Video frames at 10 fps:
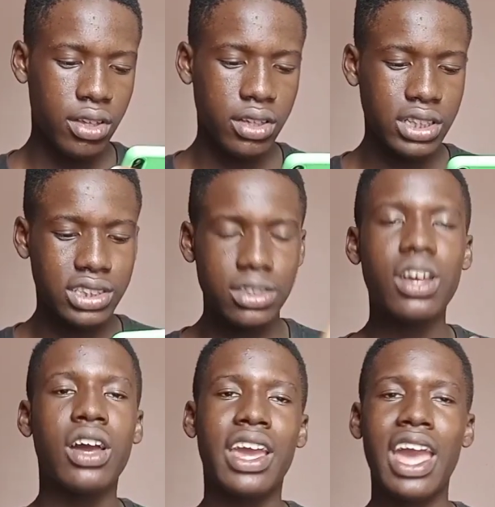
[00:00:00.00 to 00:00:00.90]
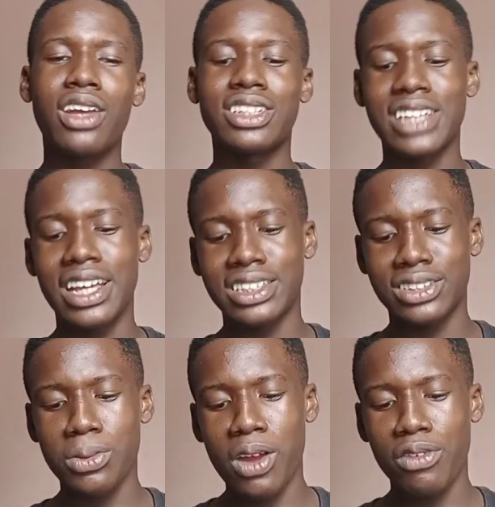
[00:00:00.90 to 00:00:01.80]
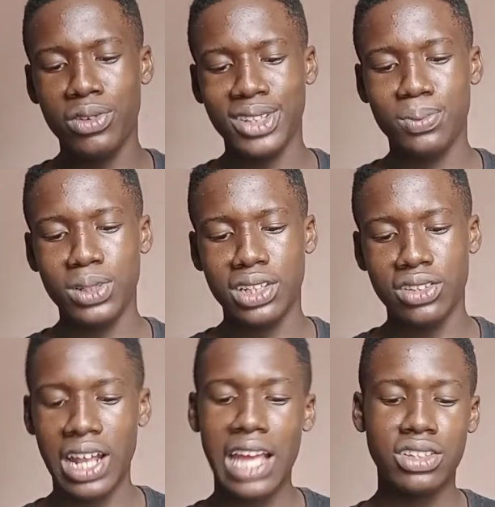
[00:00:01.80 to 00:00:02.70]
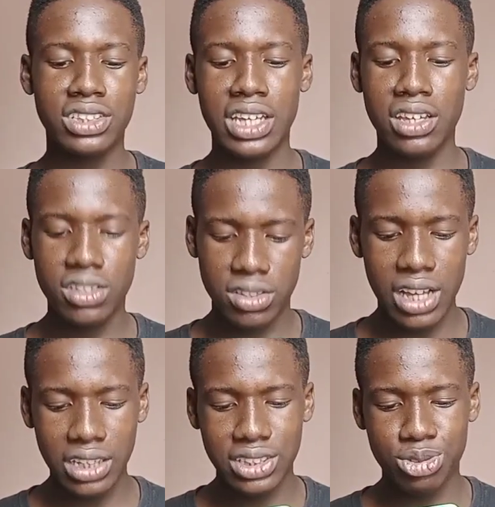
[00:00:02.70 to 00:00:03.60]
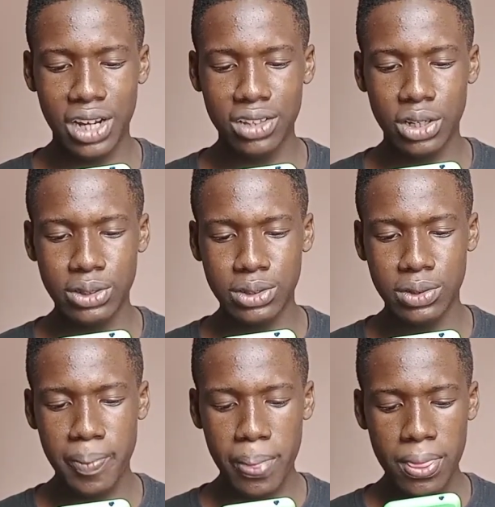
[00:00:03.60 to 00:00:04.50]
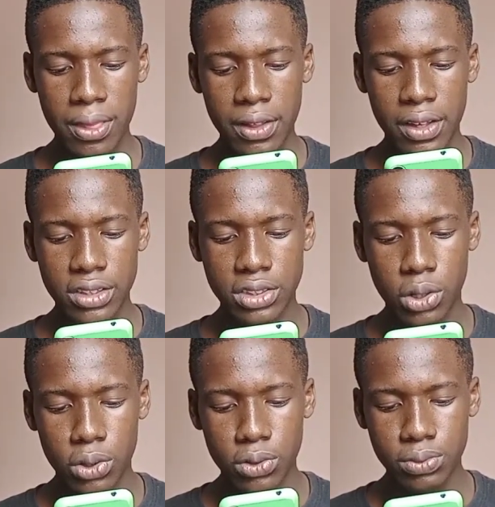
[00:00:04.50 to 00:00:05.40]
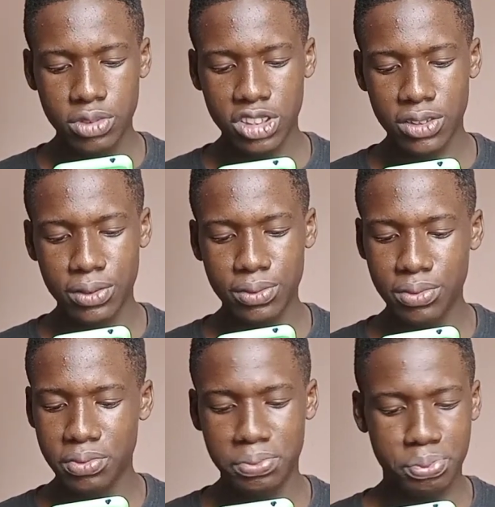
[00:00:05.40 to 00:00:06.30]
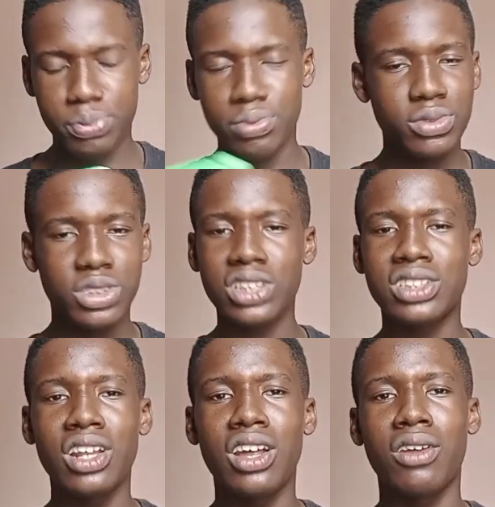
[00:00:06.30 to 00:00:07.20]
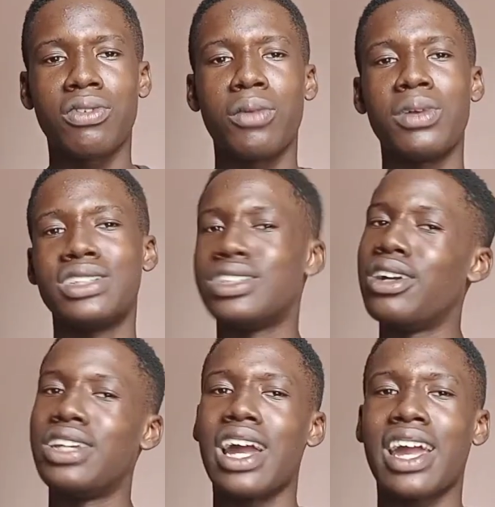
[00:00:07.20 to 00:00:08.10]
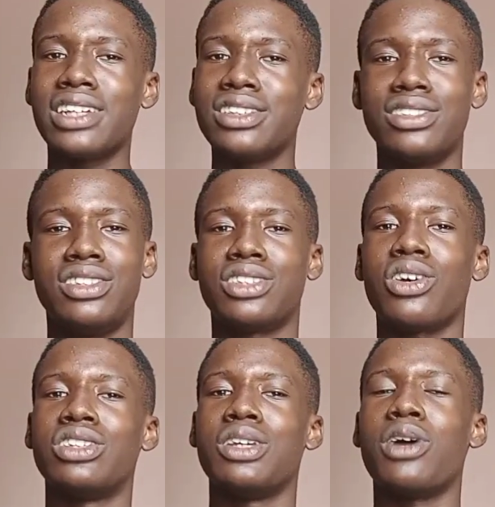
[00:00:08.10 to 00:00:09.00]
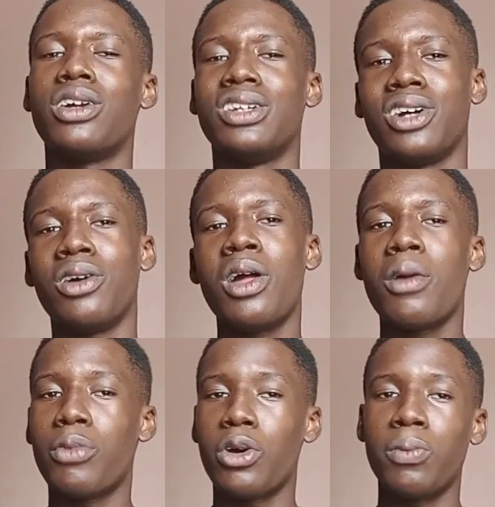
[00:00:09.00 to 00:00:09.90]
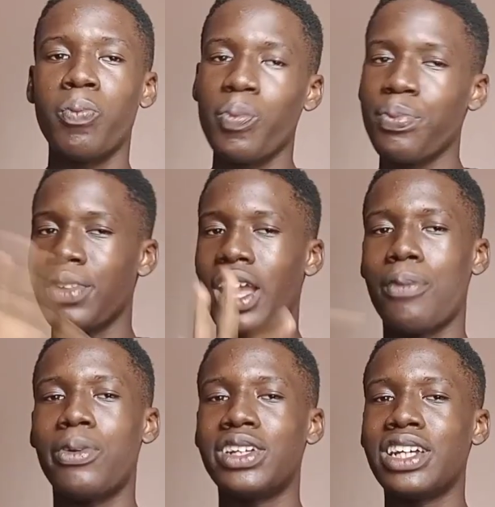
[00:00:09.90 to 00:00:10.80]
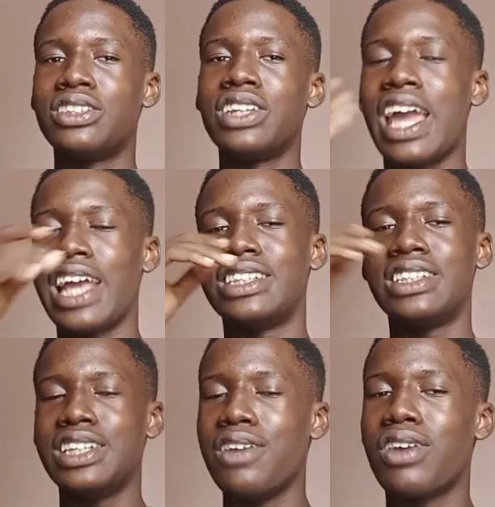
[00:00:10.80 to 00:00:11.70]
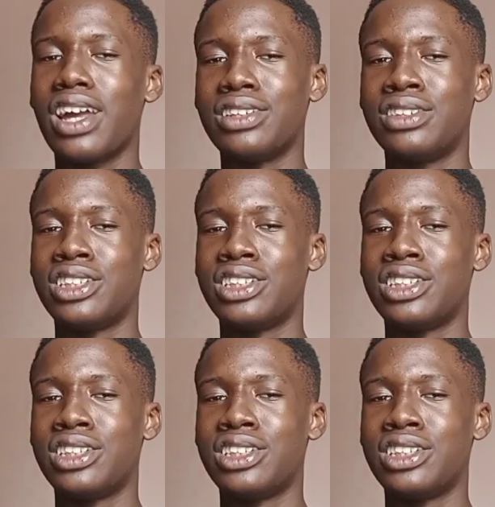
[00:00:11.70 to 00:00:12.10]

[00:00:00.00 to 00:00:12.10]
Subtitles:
it's a guy also said it's not private exposure. Like just say that is right also. So just a lot of comments out there. I can't discuss about it all, but I apologize to you guys. If you can't